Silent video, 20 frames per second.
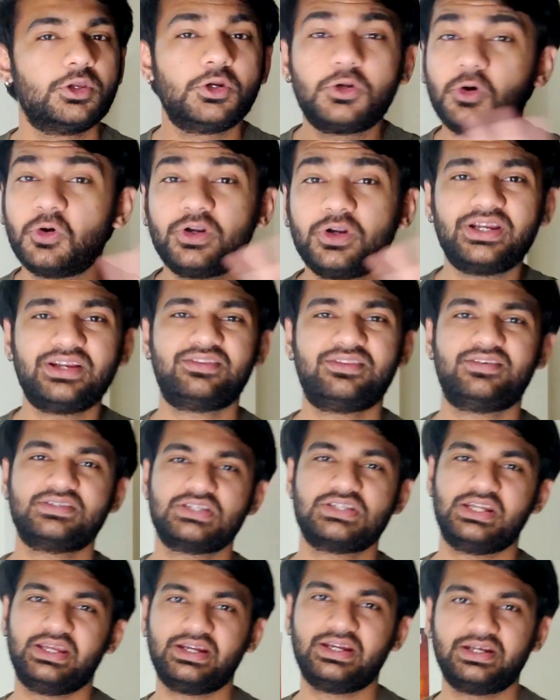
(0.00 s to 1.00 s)
You don't need
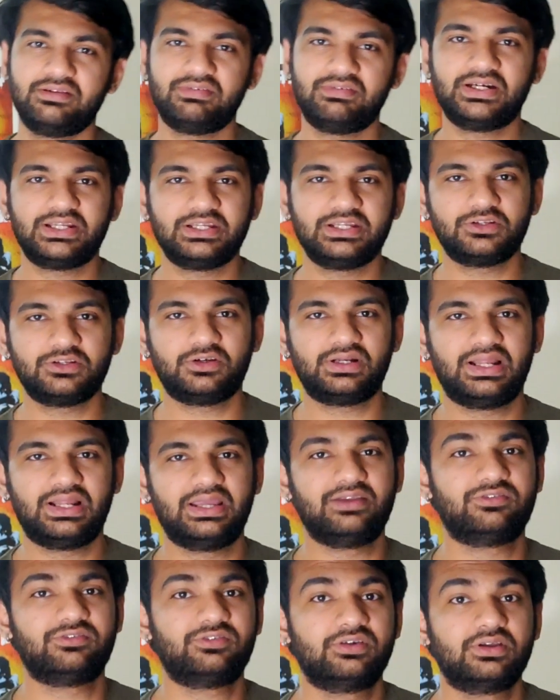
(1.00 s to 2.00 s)
such negativity in your
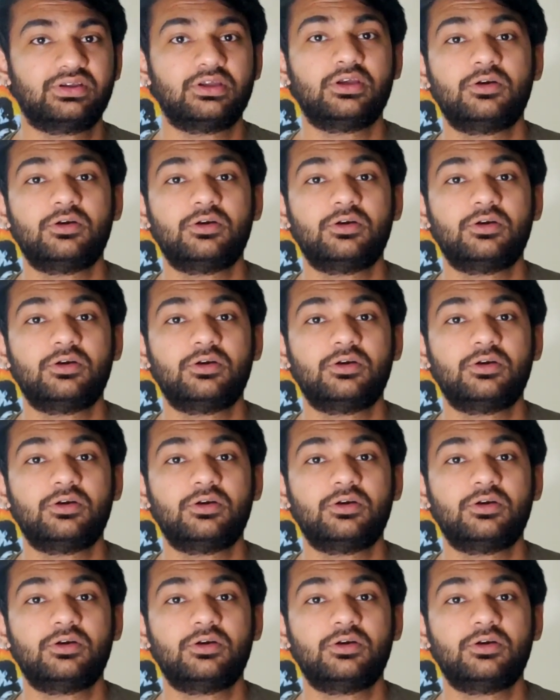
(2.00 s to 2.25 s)
life.